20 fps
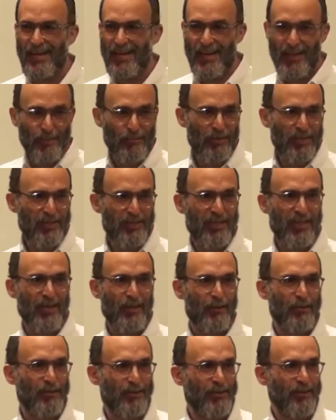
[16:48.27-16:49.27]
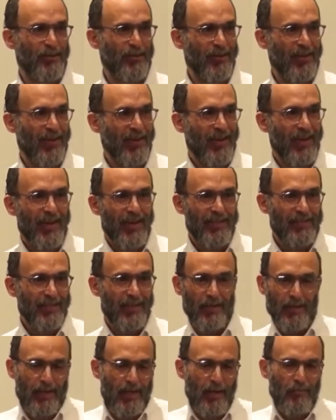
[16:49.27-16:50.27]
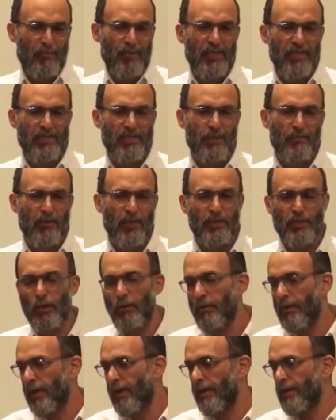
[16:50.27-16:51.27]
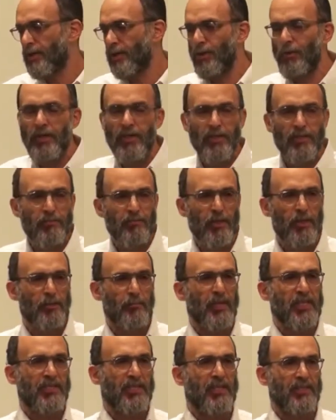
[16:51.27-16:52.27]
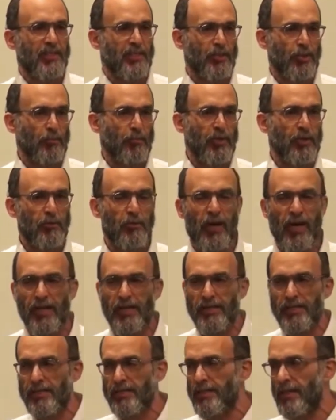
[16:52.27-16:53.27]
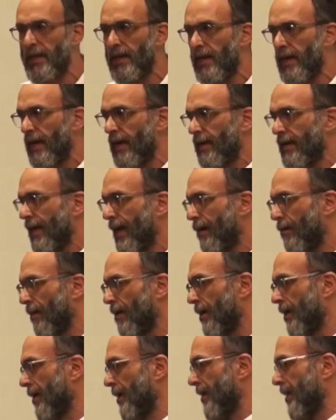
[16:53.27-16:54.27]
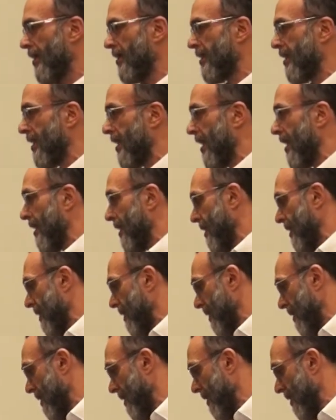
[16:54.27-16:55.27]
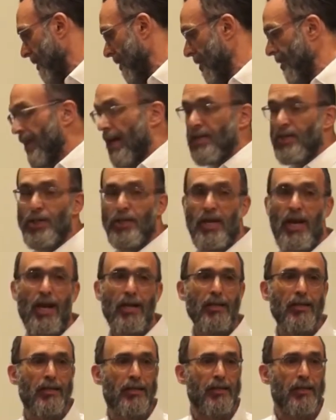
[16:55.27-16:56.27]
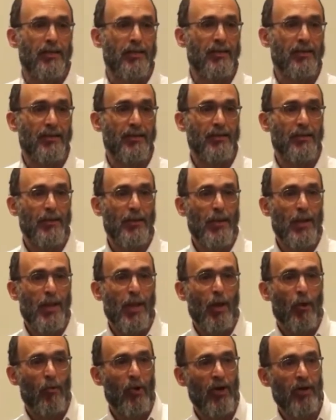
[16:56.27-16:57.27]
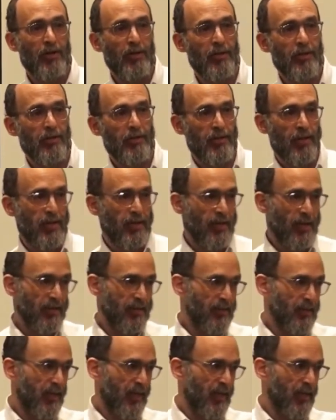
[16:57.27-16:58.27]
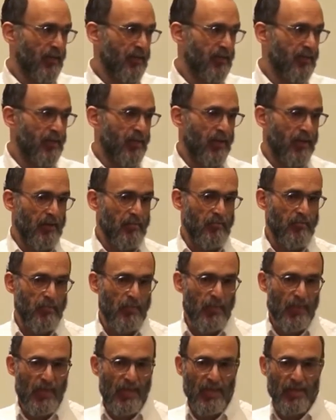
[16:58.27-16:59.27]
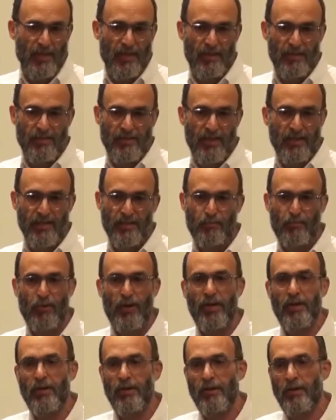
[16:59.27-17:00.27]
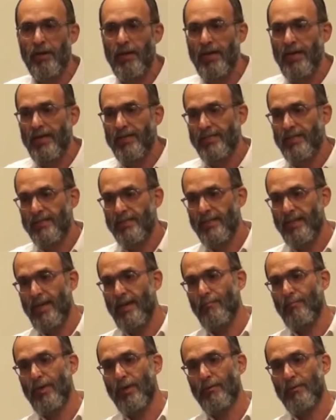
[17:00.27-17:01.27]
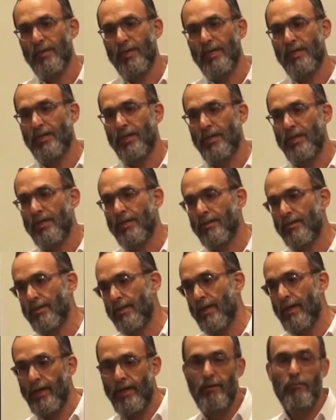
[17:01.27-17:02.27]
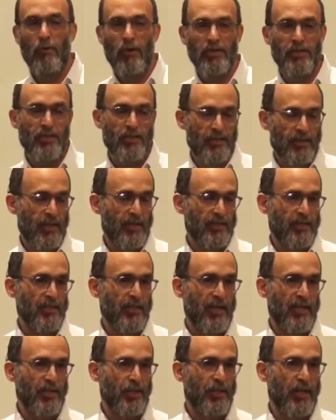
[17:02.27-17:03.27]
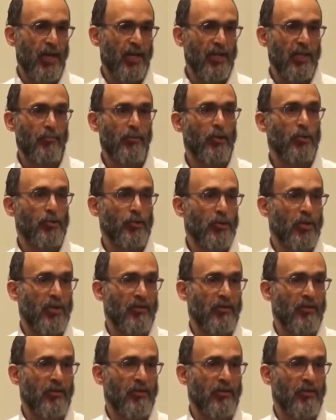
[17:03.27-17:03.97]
That's what he said, Herzl. He said, it can't be the same race. So Judaism doesn't make sense that it should be a race. Now, is it a nationality? Well, like I said, Dennis Prager says it can't be a religion. He wants to say it's a nationality because you